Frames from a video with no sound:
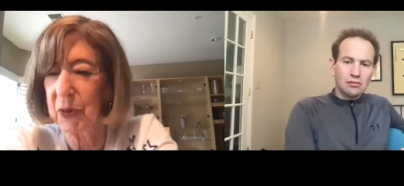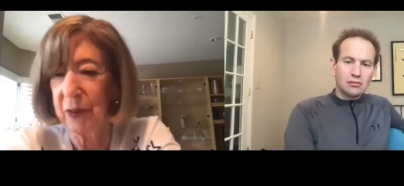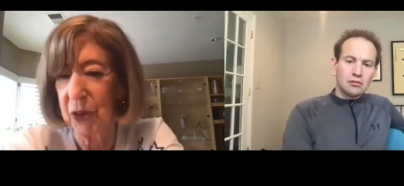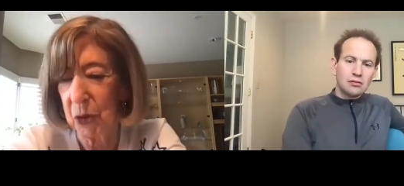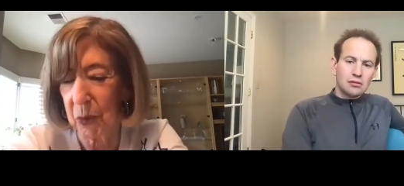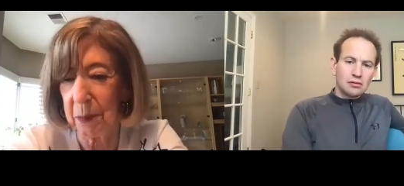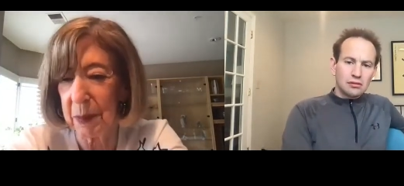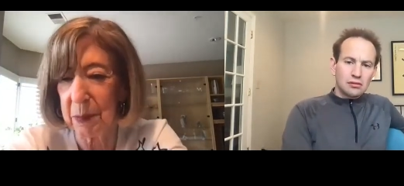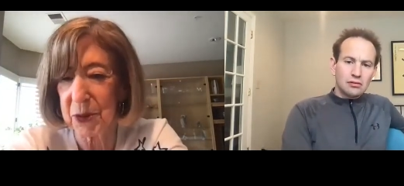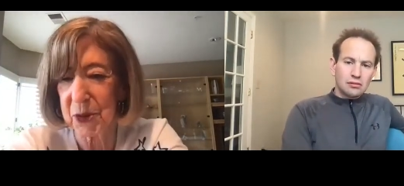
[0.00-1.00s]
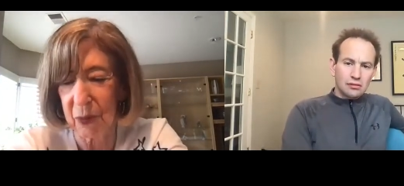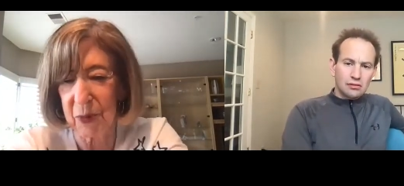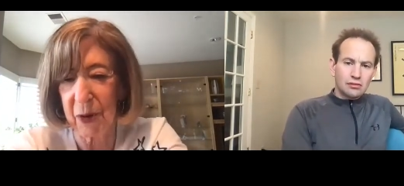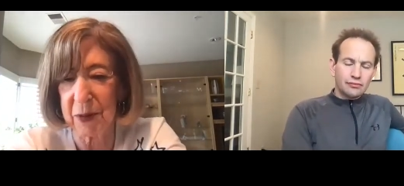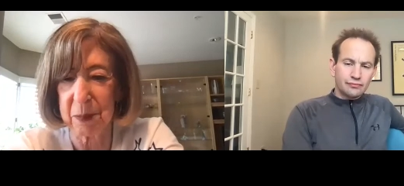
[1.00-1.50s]
Speaker 1: newer members don't
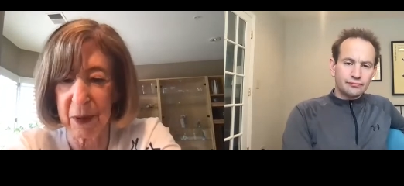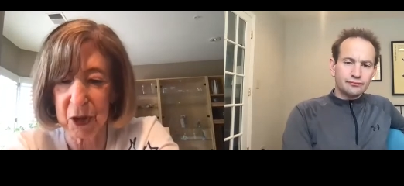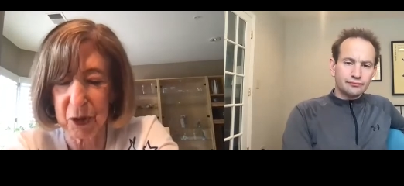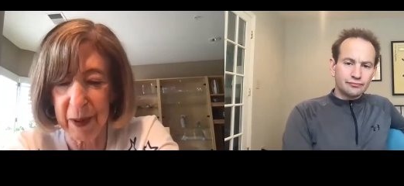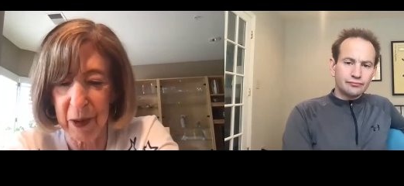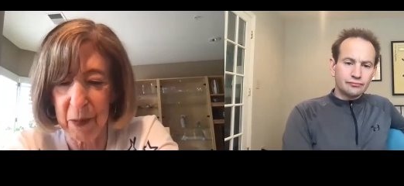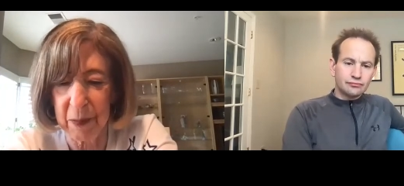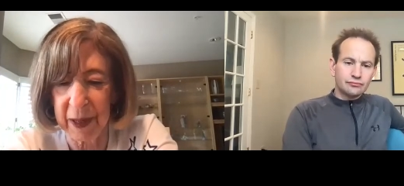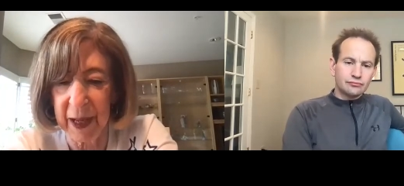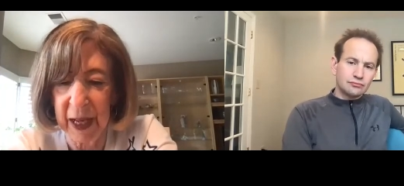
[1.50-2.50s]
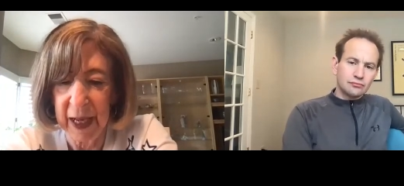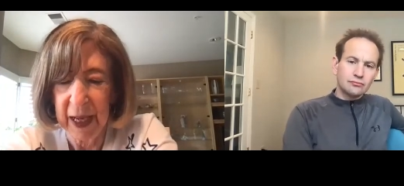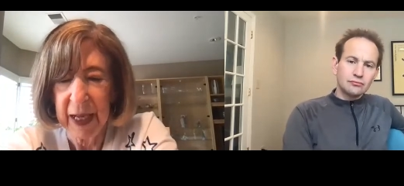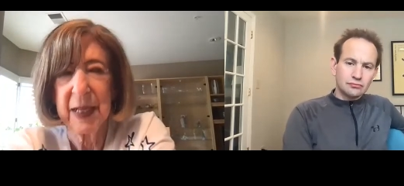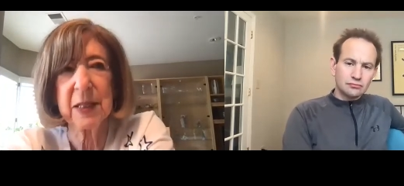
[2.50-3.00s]
know as much about me
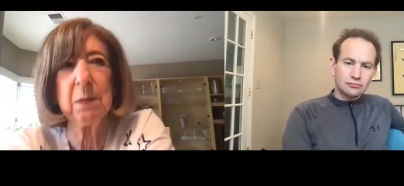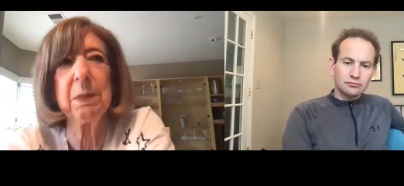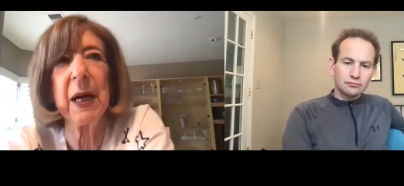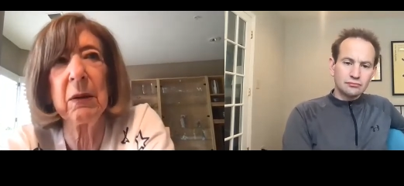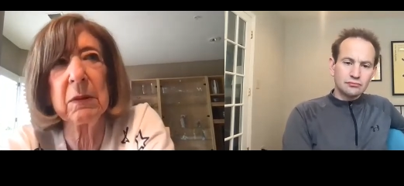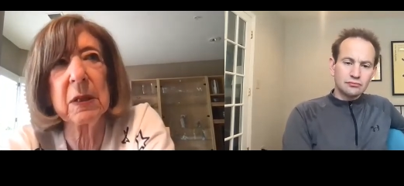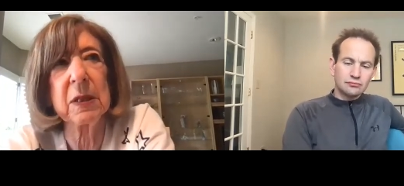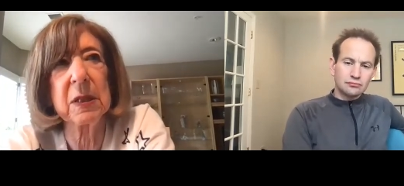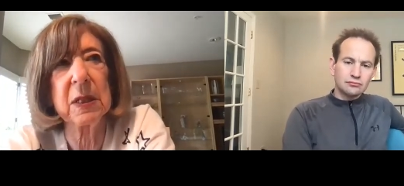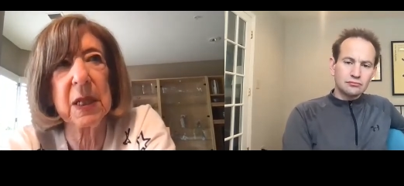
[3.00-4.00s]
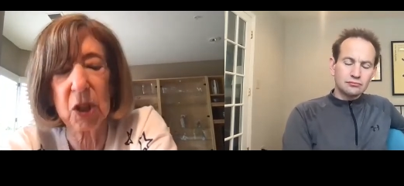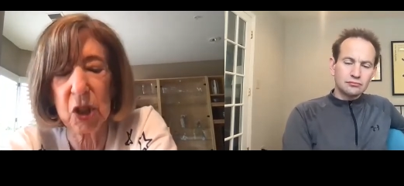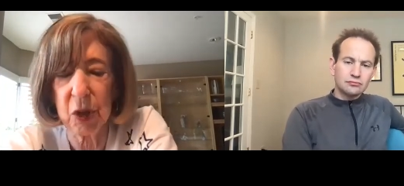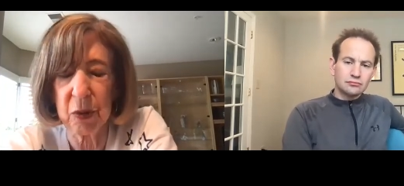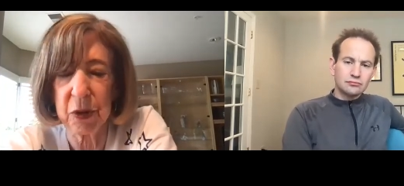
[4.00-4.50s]
is about six
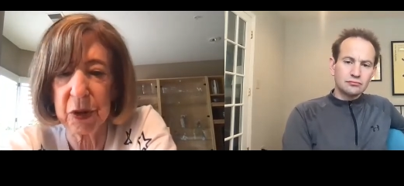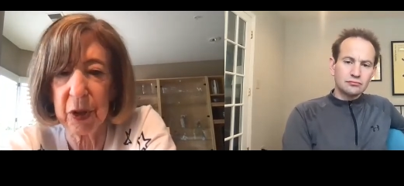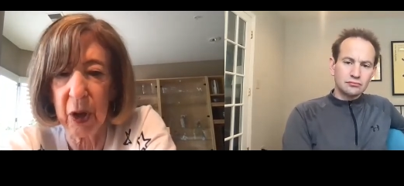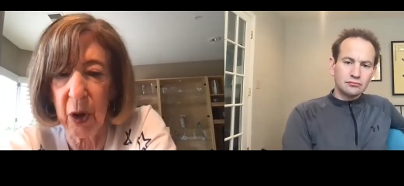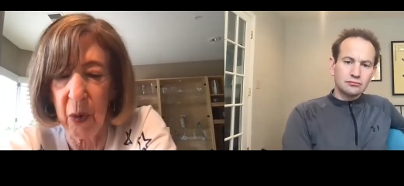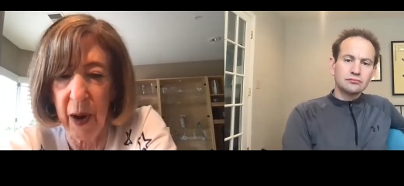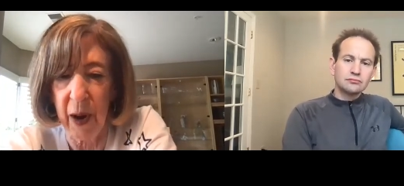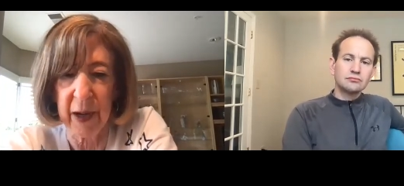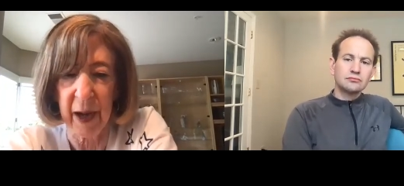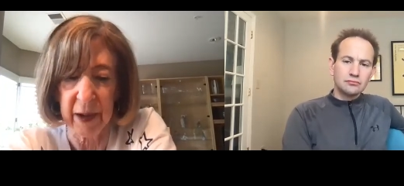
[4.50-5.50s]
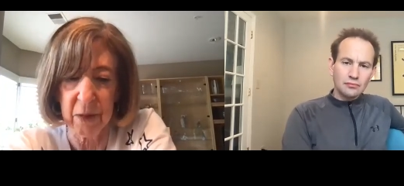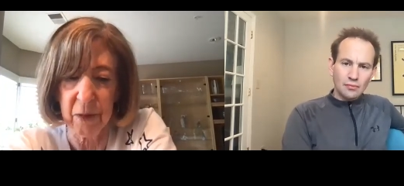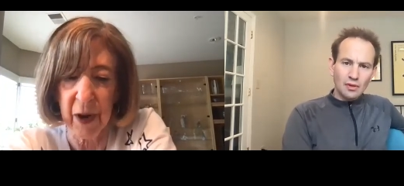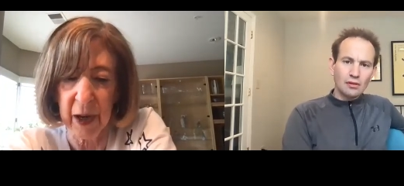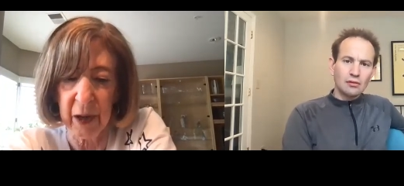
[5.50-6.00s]
years ago i got
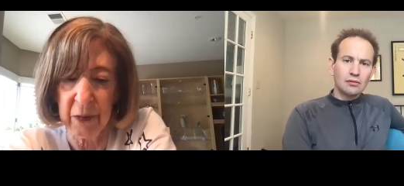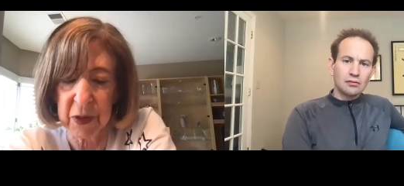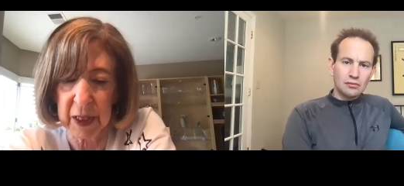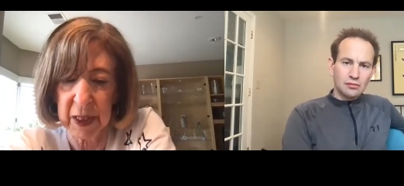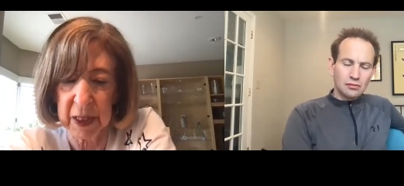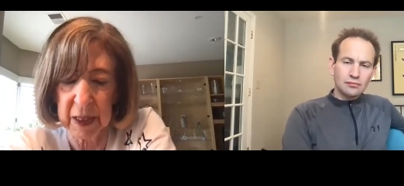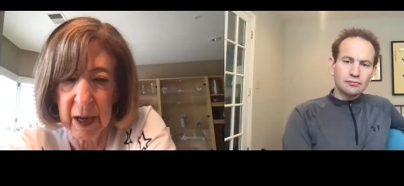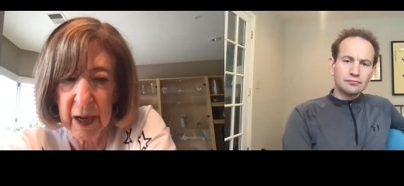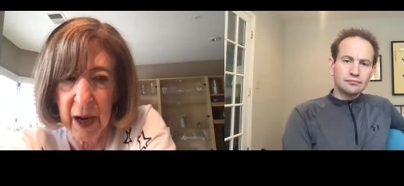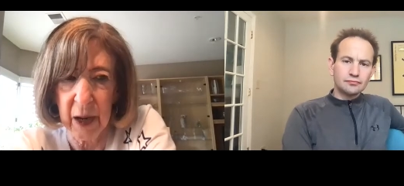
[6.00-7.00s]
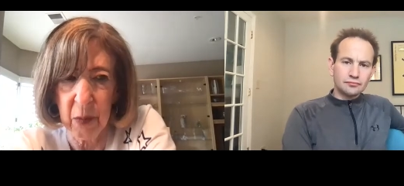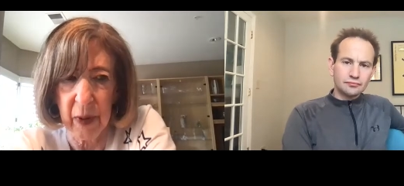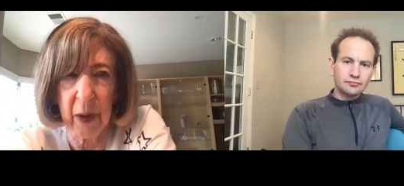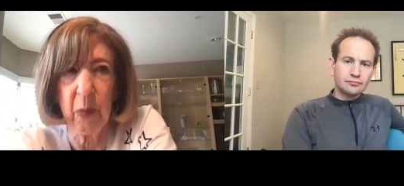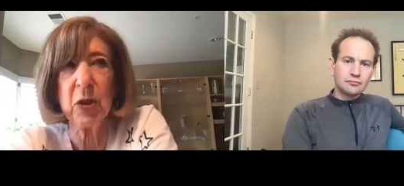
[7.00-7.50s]
involved in i,
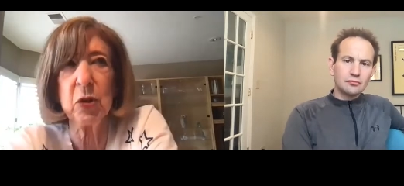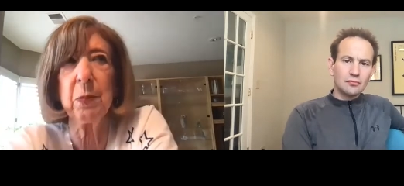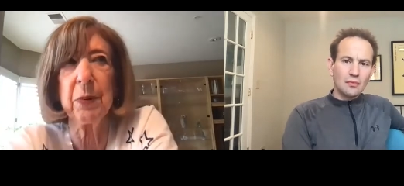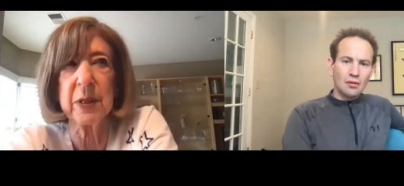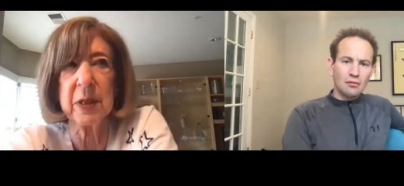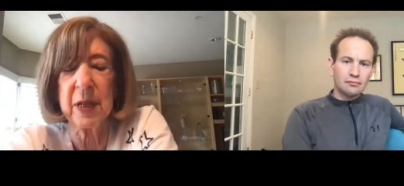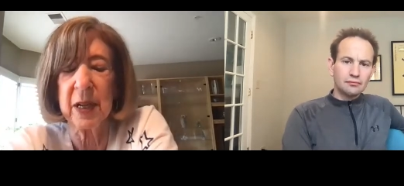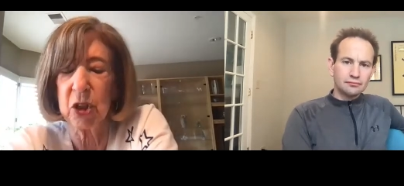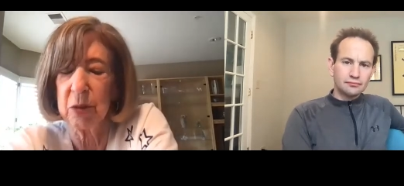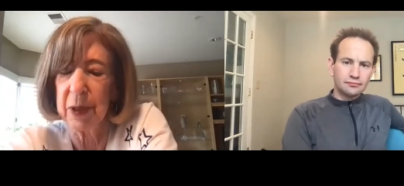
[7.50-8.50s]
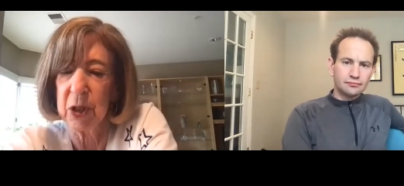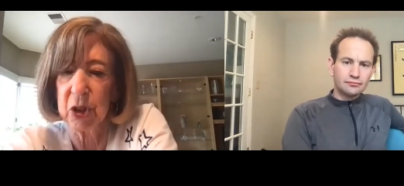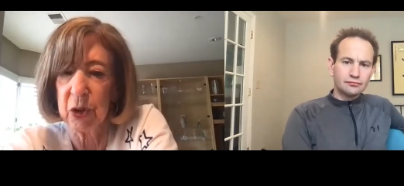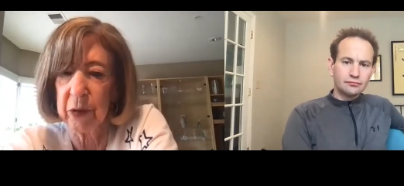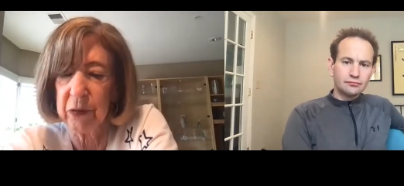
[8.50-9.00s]
I went to a presentation by
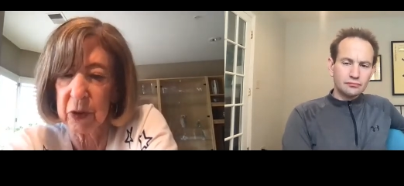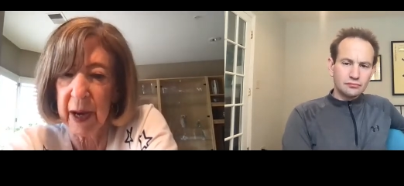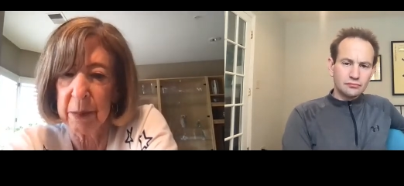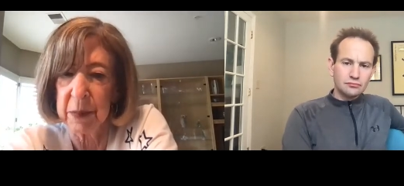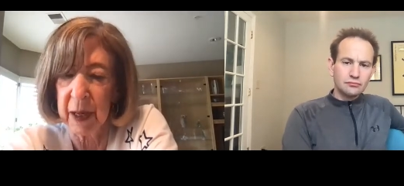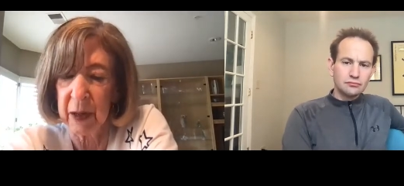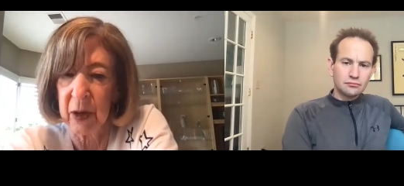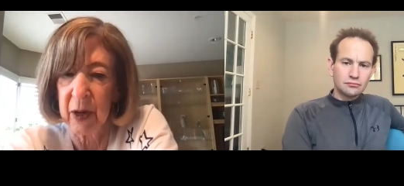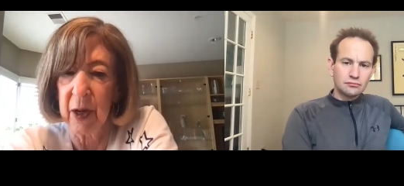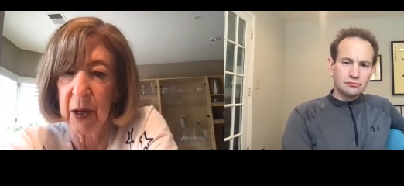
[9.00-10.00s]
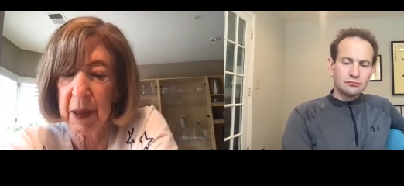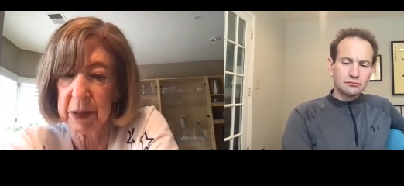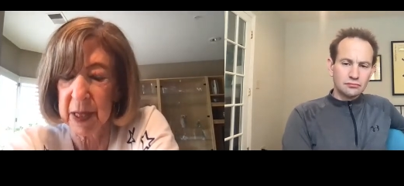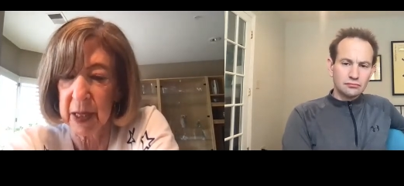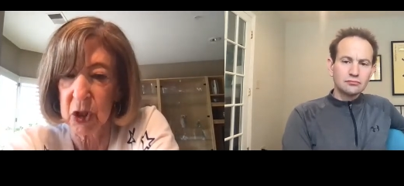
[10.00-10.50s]
sheriff tom dart about
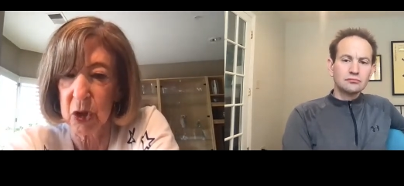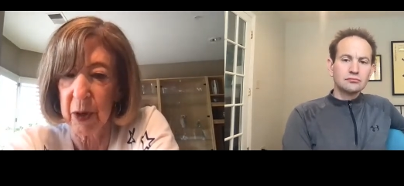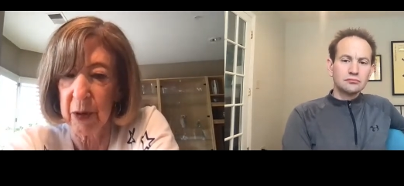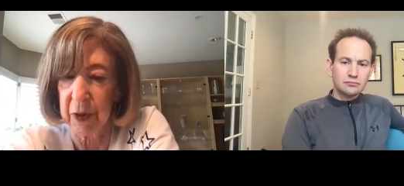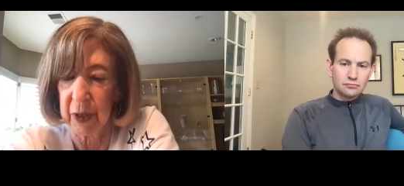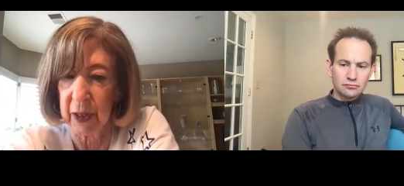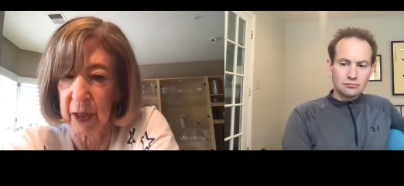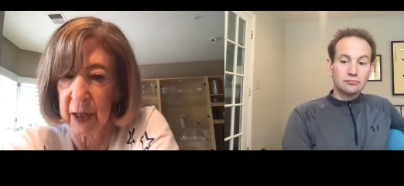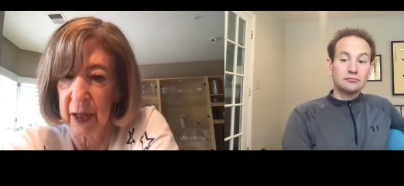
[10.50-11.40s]
sex trafficking